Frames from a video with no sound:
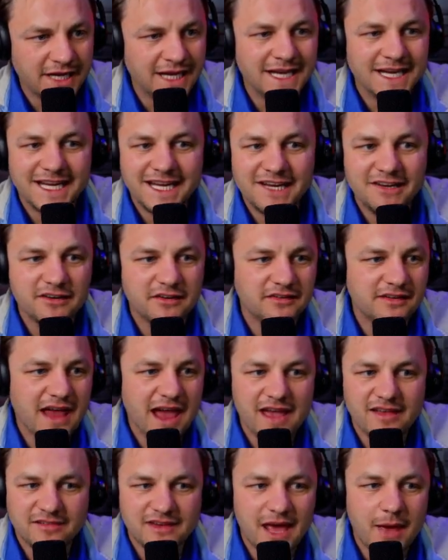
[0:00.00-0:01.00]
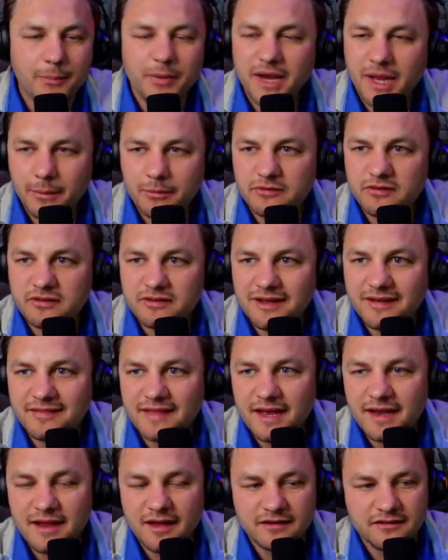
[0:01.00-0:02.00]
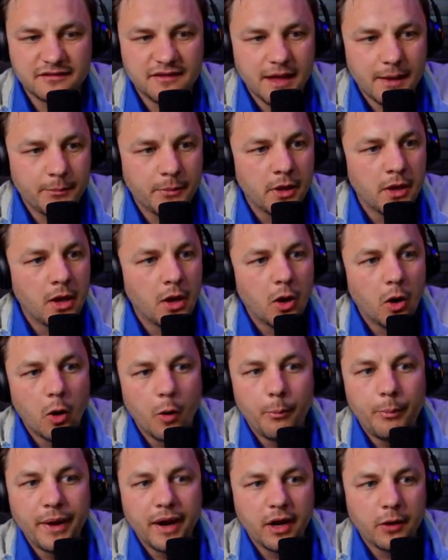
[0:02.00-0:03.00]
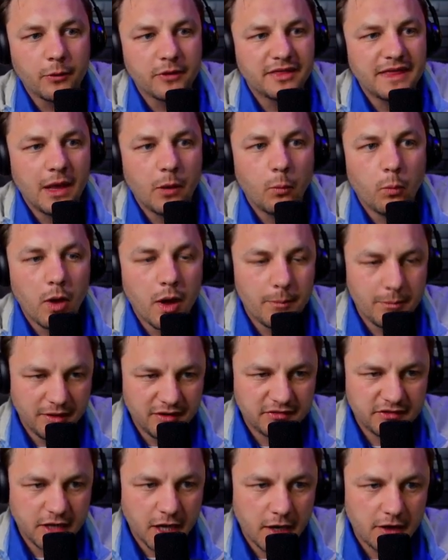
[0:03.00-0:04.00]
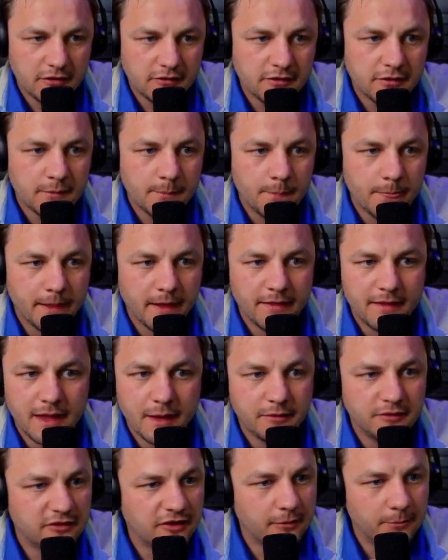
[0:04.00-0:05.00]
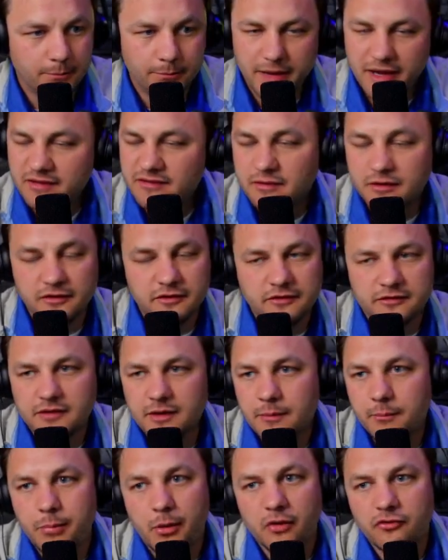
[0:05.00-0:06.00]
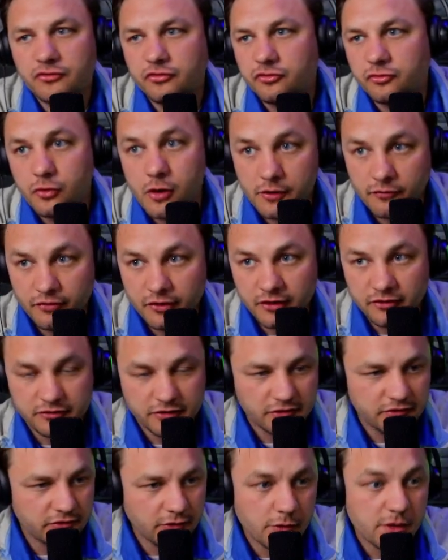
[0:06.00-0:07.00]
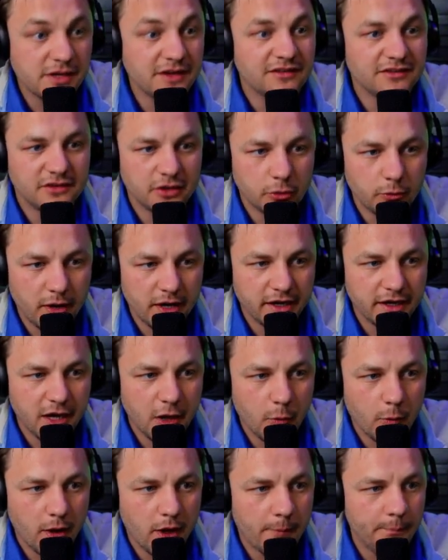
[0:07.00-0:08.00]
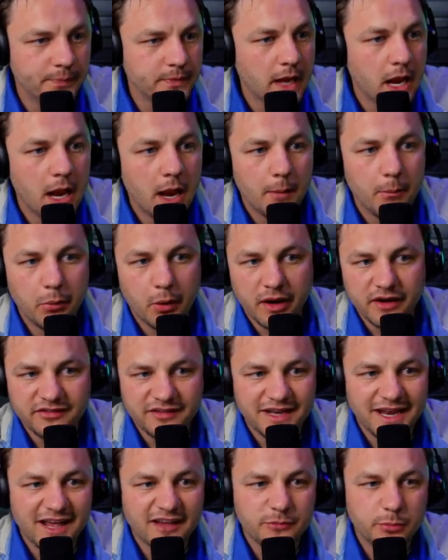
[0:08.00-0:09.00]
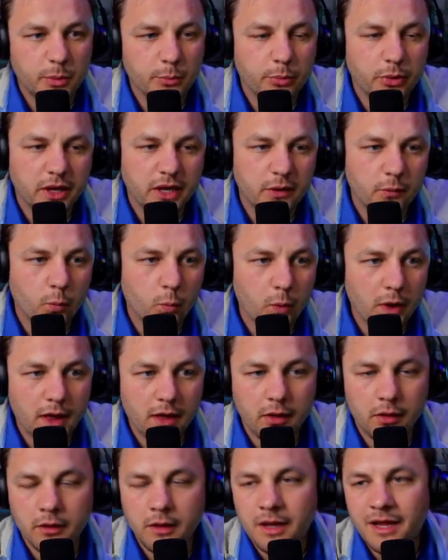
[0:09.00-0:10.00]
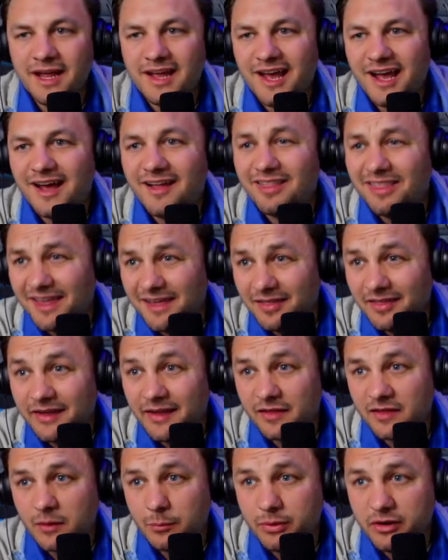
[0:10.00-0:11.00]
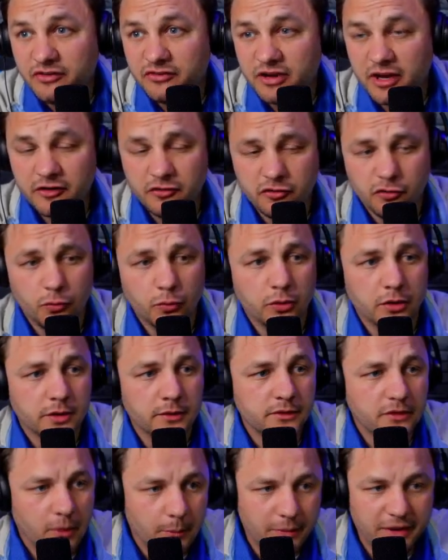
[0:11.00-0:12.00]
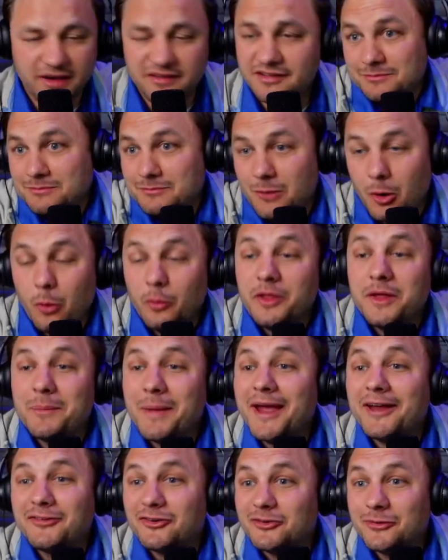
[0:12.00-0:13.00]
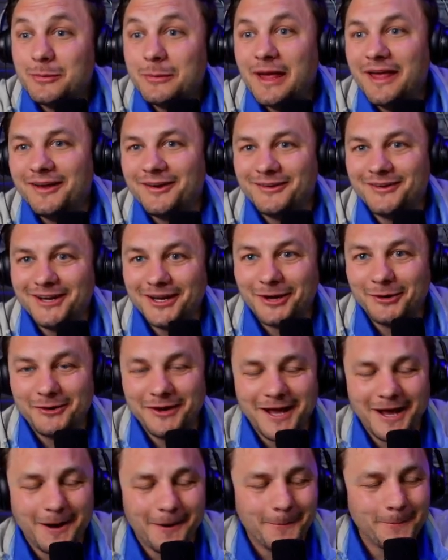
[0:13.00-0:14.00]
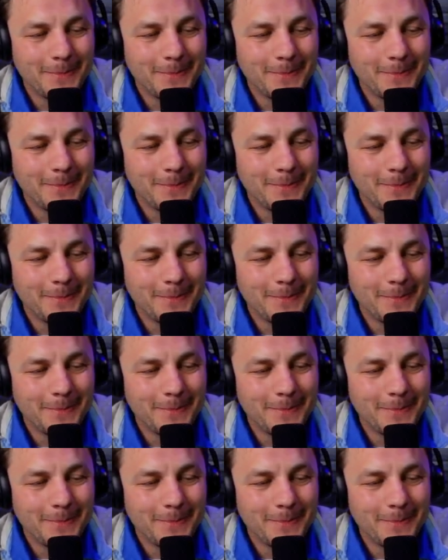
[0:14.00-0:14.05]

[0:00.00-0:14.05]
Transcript: He just has not been able to take that next step. Obear with that one missed cut, and then basically just a bunch of strong finishes. So he is still ranking out well. Bryson has been playing well lately on the PGA Tour, basic only majors, now.